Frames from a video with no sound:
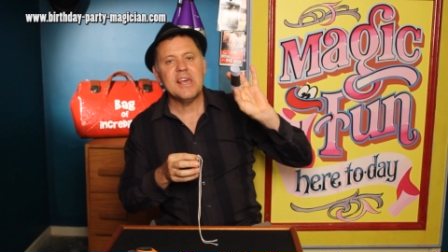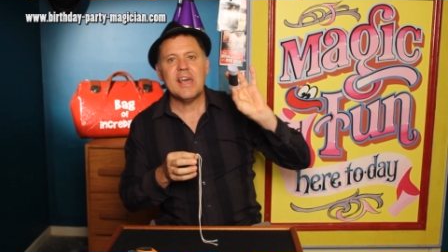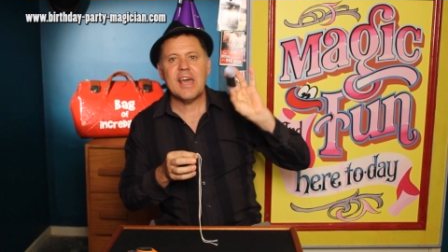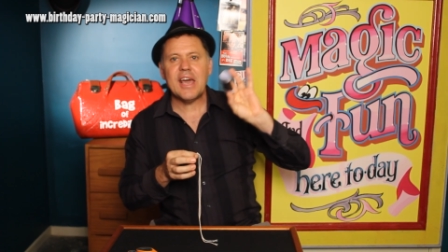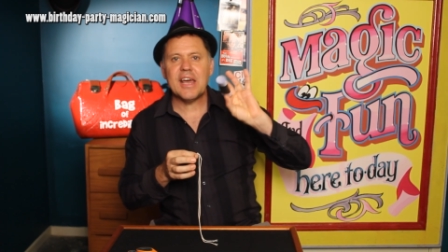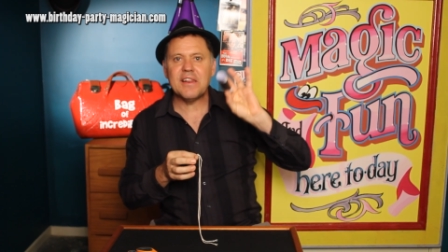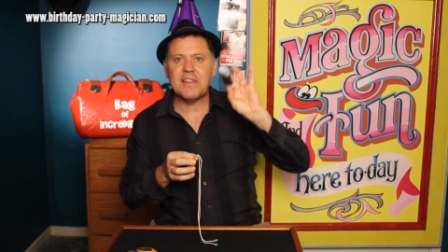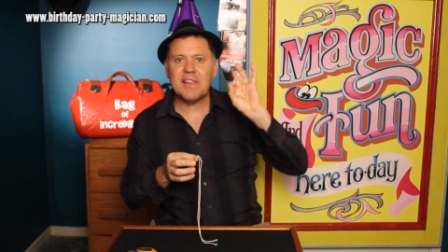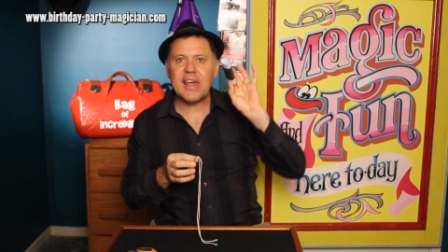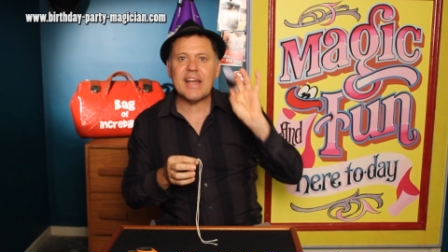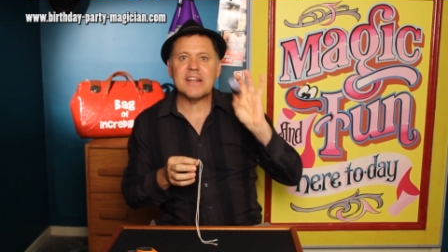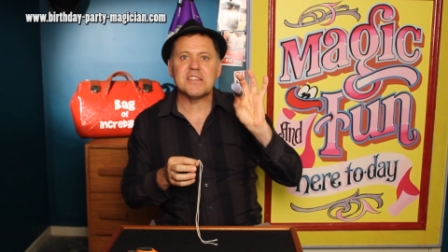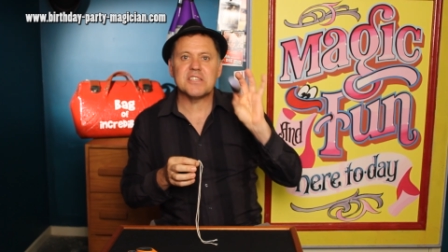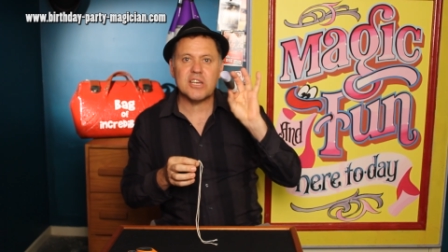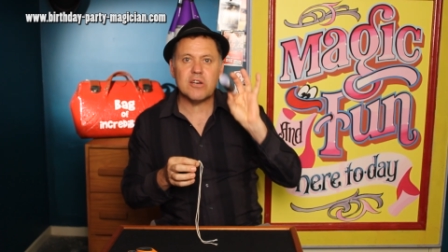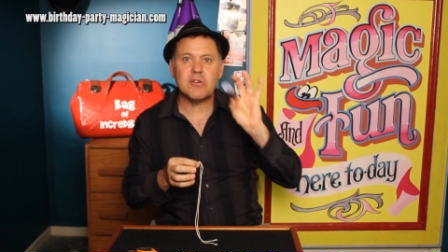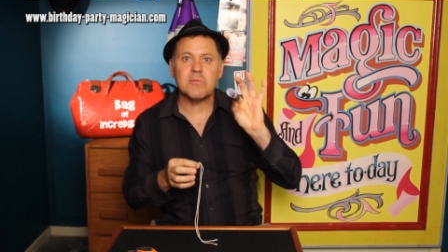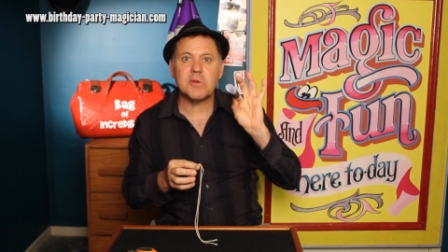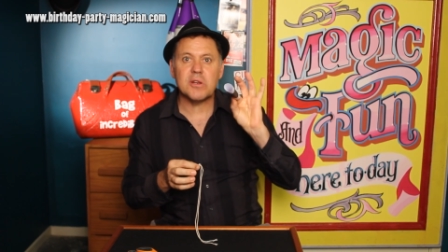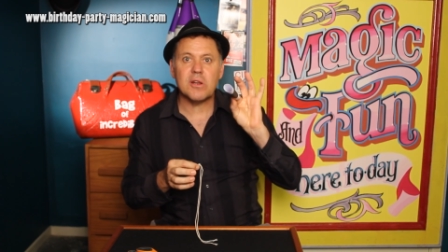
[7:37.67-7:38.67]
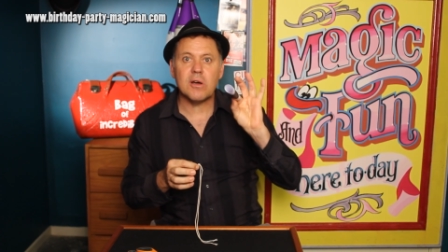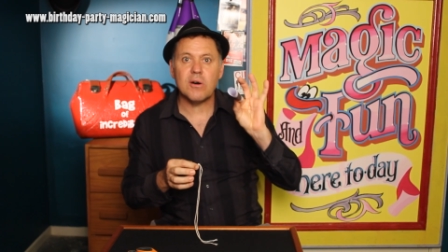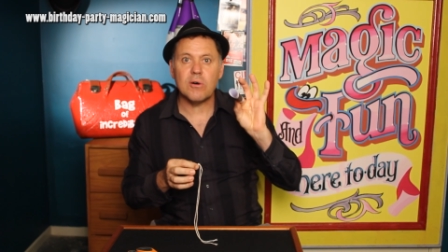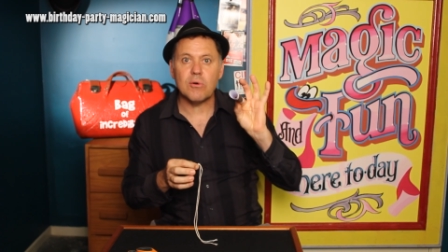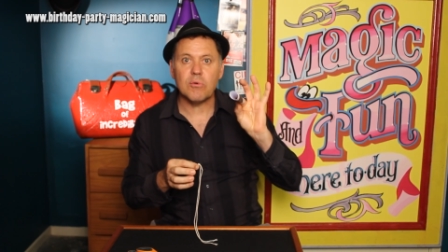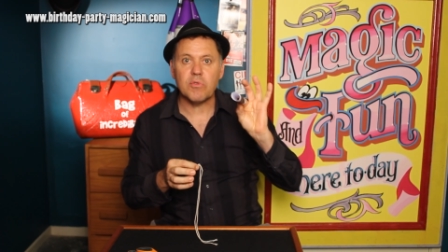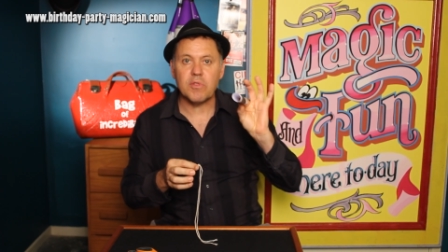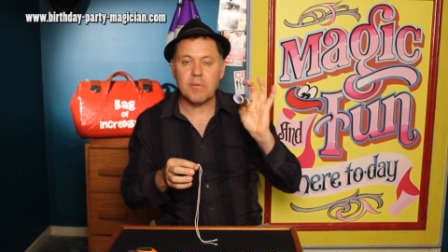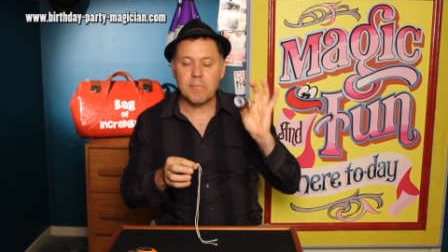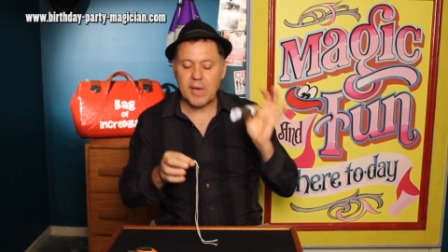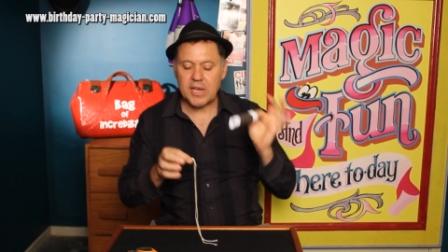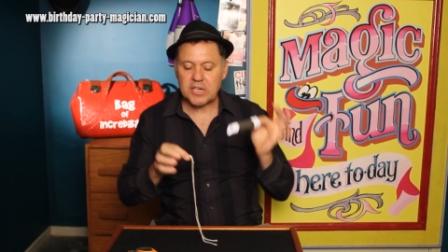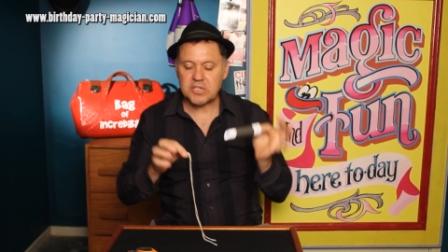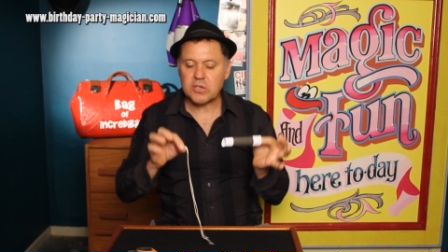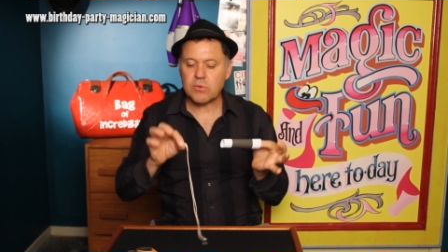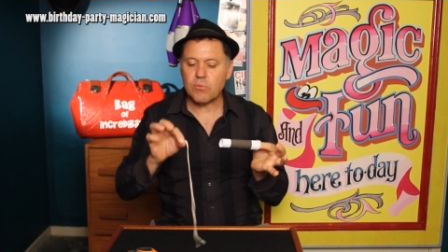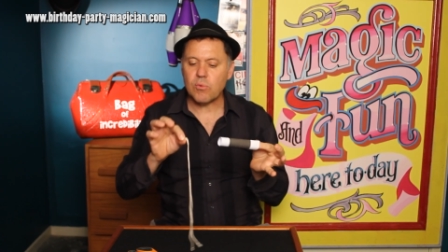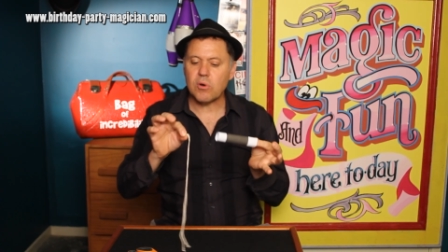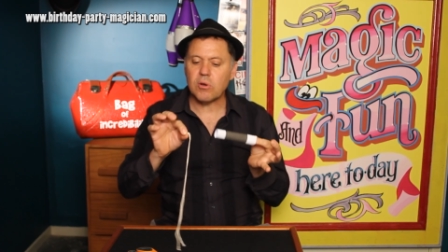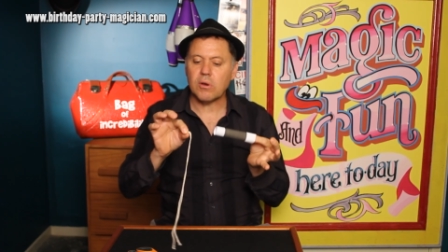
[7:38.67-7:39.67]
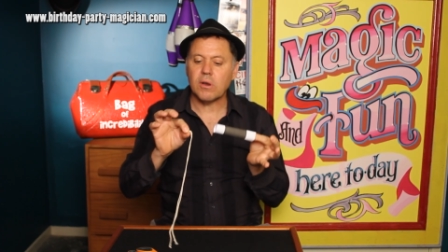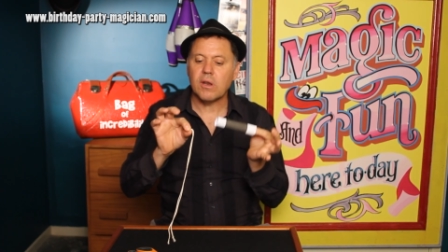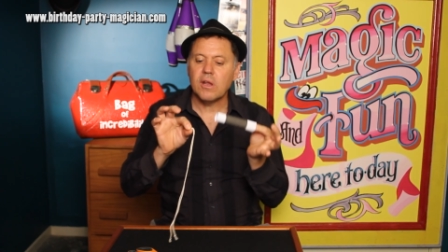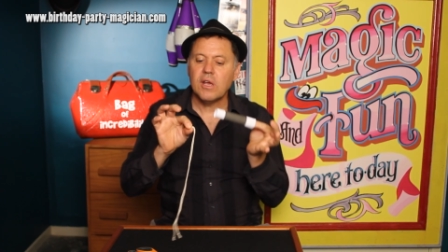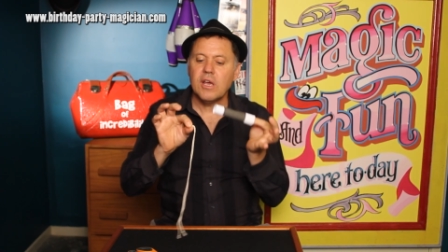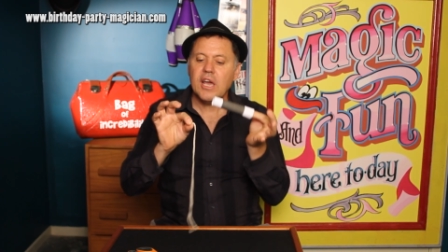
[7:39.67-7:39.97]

and that's how I'm gonna hold the magic wand.